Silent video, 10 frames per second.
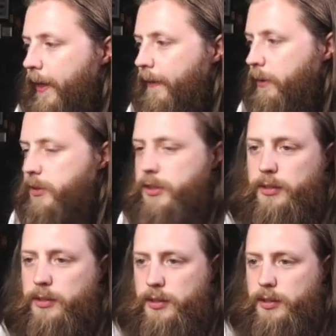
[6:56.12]
That
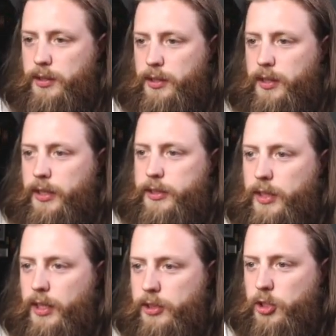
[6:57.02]
was
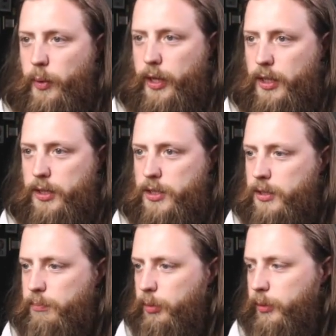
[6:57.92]
nice and quick and
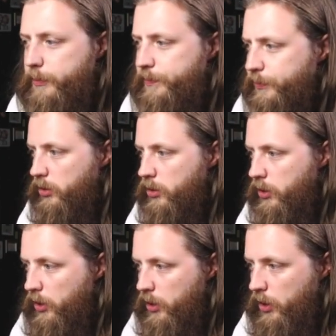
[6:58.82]
simple.
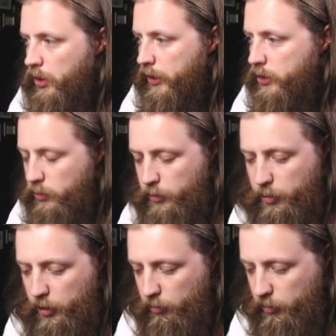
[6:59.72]
I don't
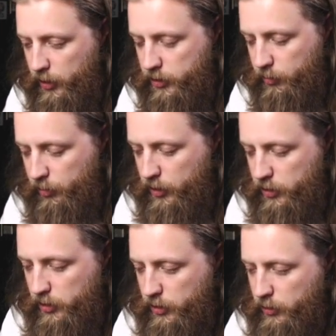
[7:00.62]
want to be on the master
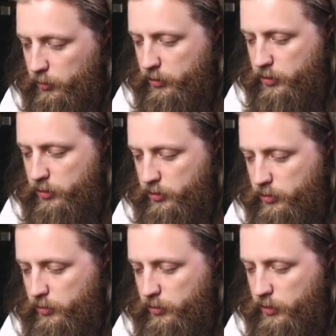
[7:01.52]
branch. I want
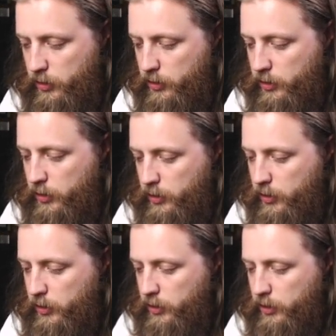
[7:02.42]
to
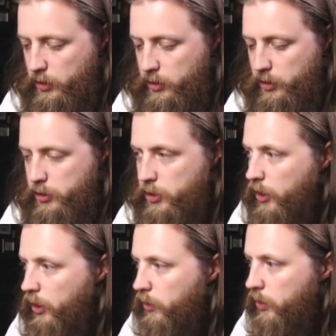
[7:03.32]

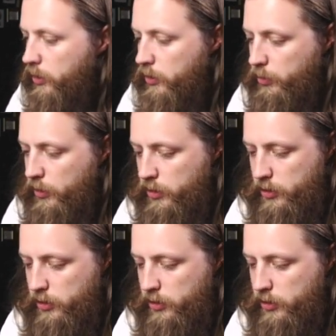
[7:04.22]
check out a new